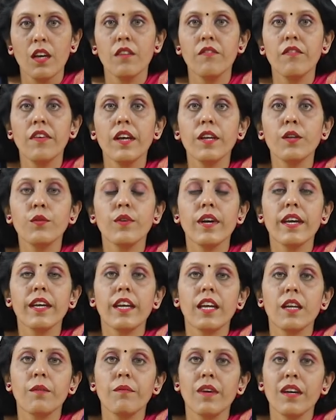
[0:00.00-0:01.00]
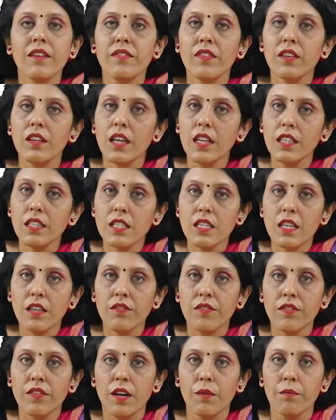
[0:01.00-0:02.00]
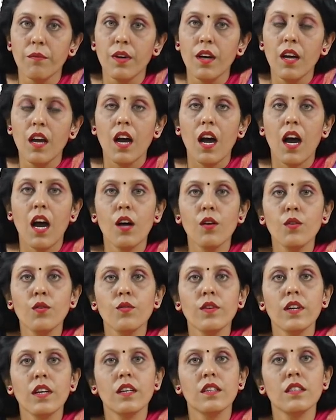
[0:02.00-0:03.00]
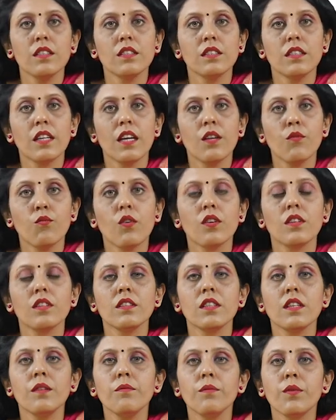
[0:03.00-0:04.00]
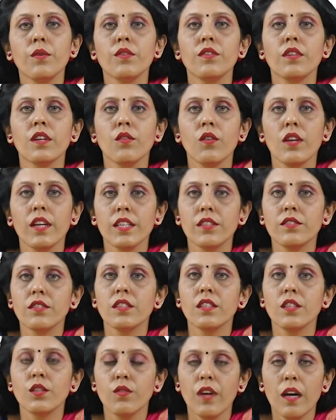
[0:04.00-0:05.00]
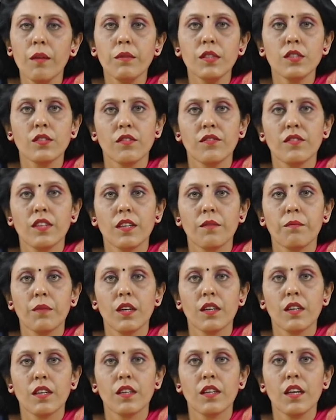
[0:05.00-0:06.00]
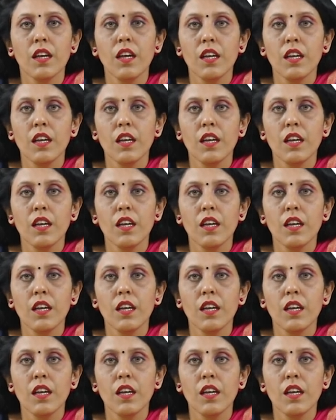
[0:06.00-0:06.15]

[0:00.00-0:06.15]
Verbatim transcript: Where do I get my financing from? How do I understand what are the import regulatory requirements of that market?